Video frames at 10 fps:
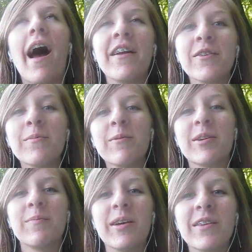I took my
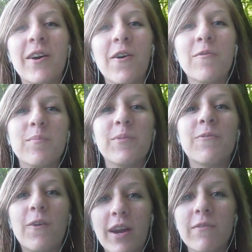wristbands off
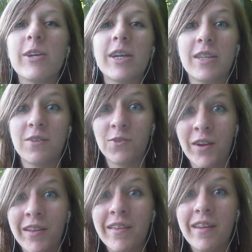before I even got to the
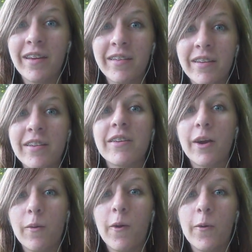train station to
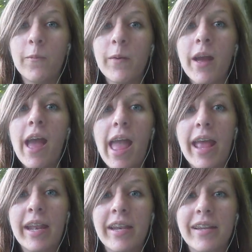go home,
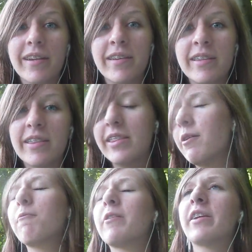and because
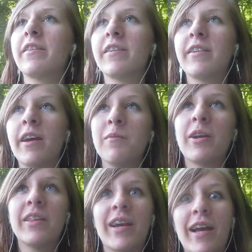they were ridiculously tight,
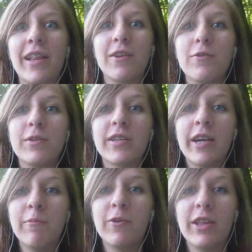apparently I got a little too
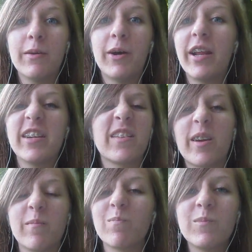excited putting them on and just
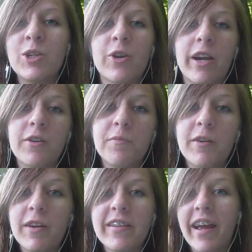like strangled
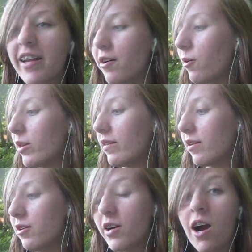my wrist. I had all these
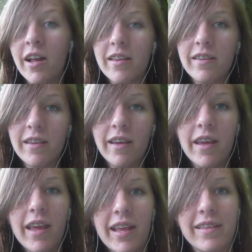little cuts
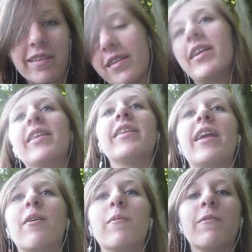and slits
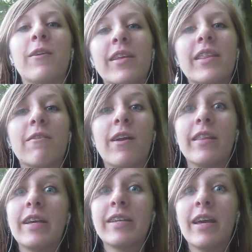down my wrist. They were
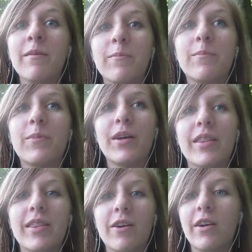on that tight,
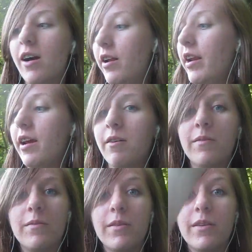but they're gone now,
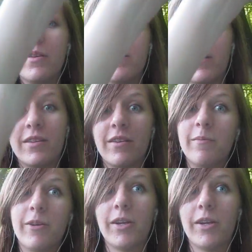so that's good.